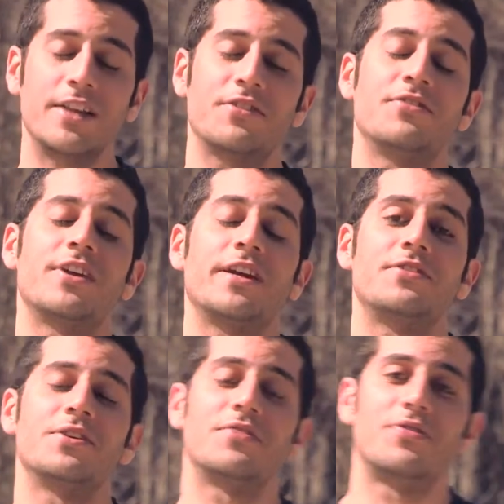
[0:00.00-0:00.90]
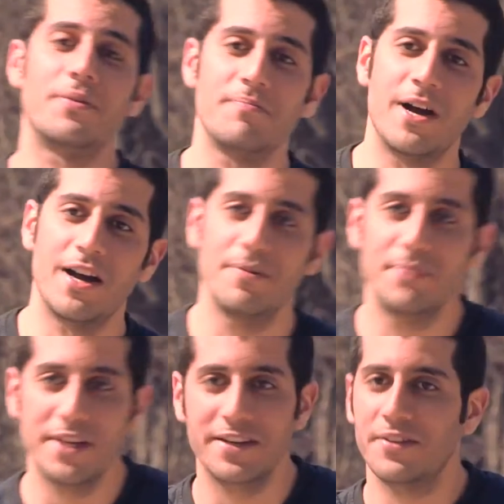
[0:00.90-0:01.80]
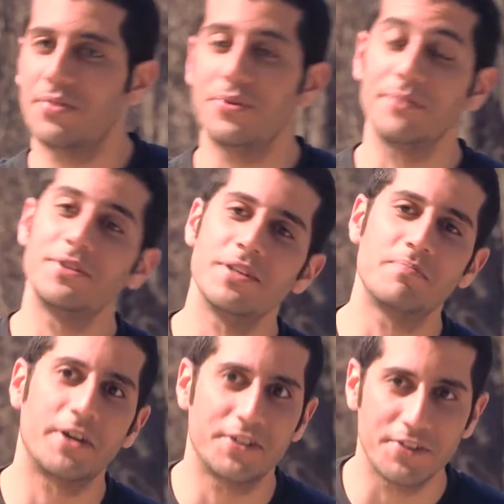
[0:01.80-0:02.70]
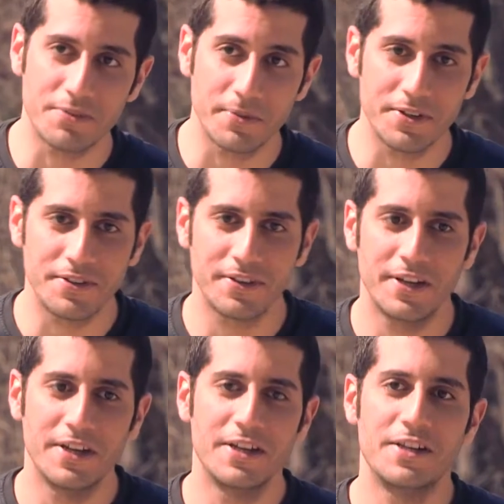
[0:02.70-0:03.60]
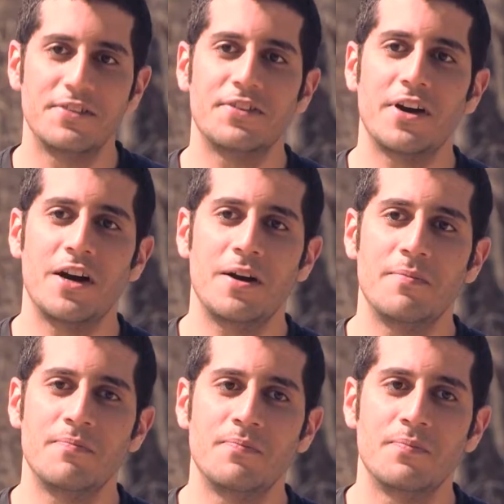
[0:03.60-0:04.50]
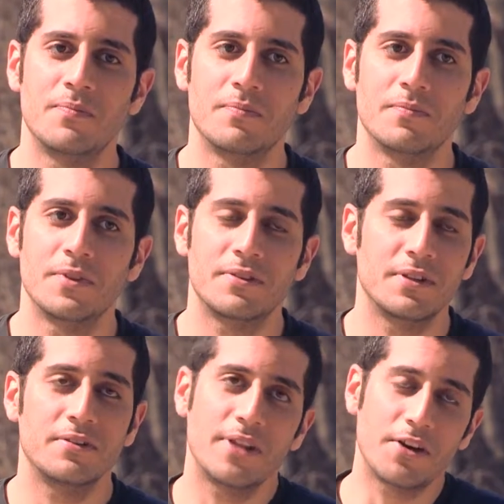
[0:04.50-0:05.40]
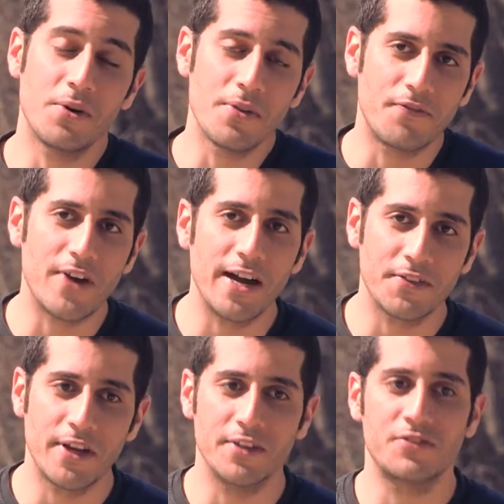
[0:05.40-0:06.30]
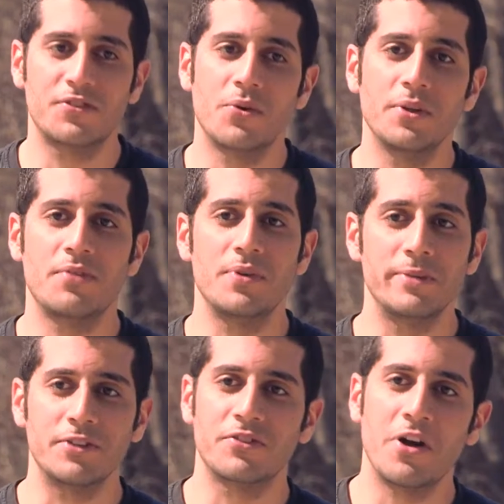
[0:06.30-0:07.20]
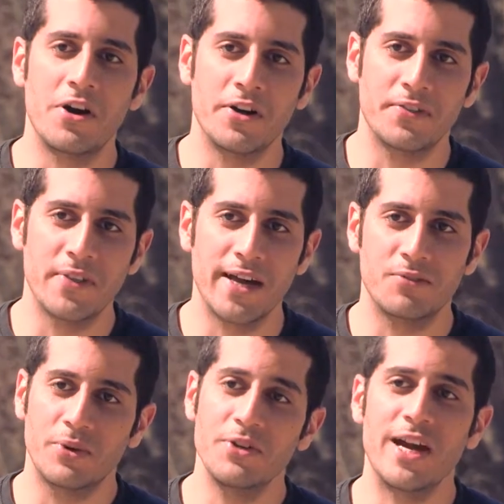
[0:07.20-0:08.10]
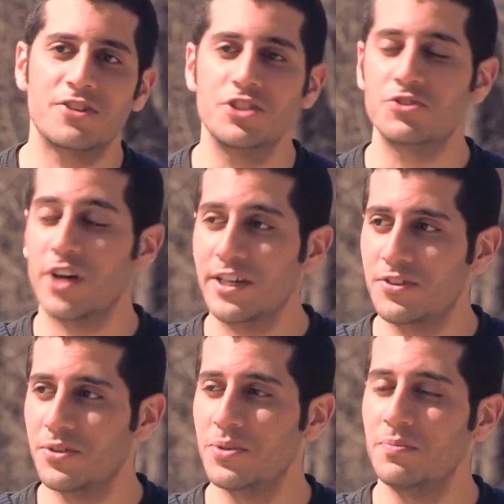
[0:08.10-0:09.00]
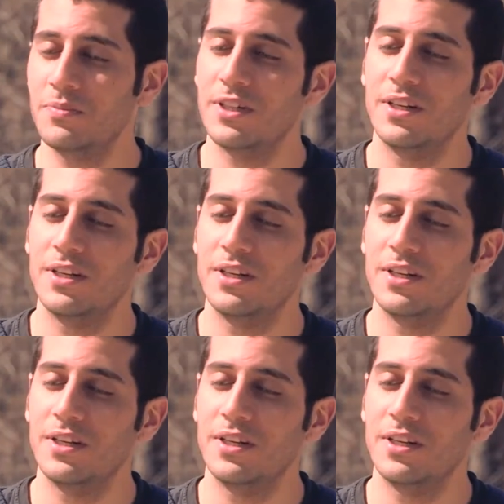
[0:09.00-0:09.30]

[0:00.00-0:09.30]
lessons that I took from uh, being a 3MT participant, um, let alone the fact that it's only three minutes long and that when you actually try to